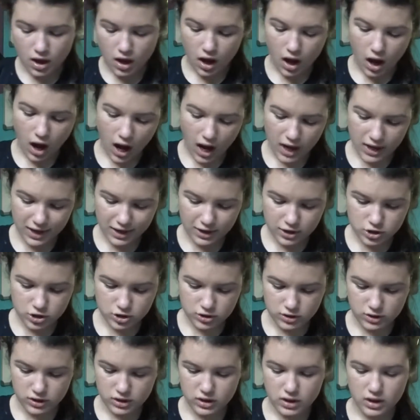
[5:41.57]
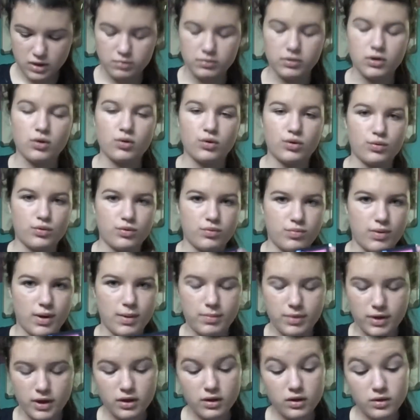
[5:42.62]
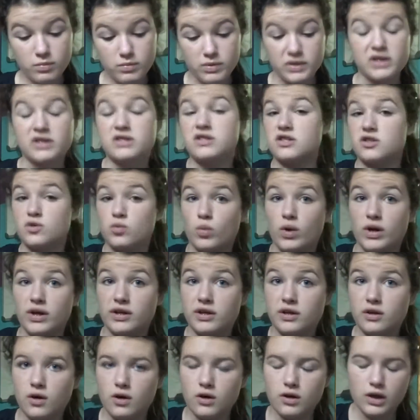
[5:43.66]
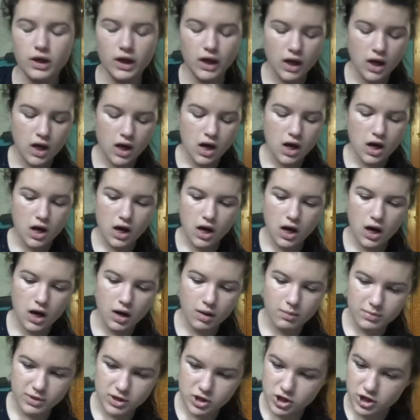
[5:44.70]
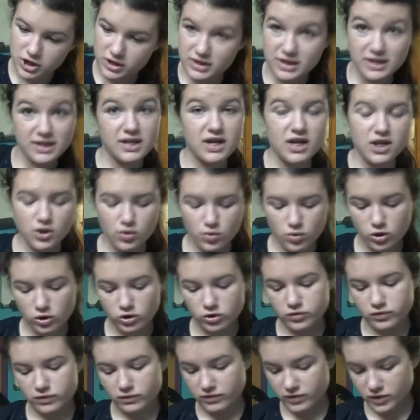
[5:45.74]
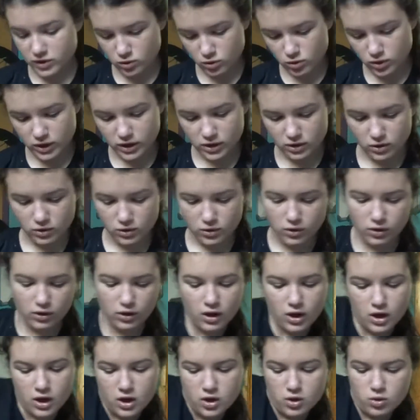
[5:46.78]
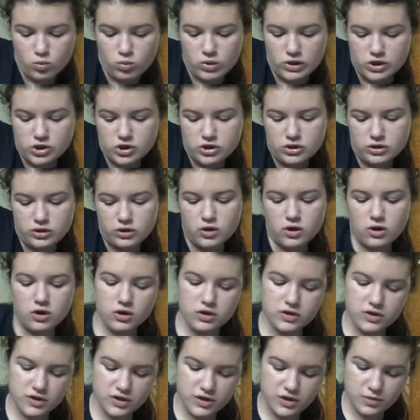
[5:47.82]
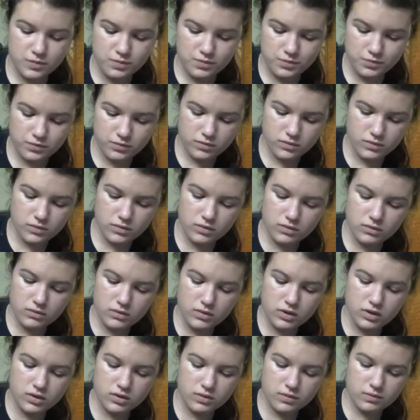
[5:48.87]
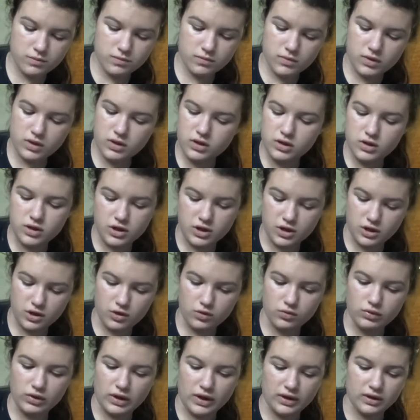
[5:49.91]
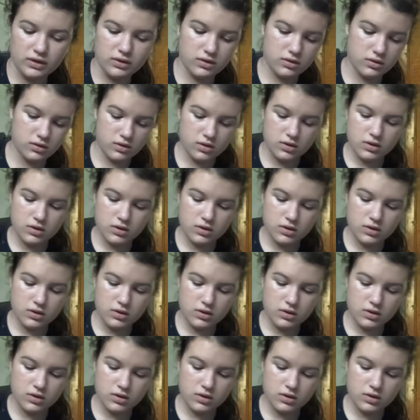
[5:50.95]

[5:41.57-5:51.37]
I actually am going with Bright Pink because it's Wendy Darling, and she's a 10-year-old Victorian girl, which looks, you know, like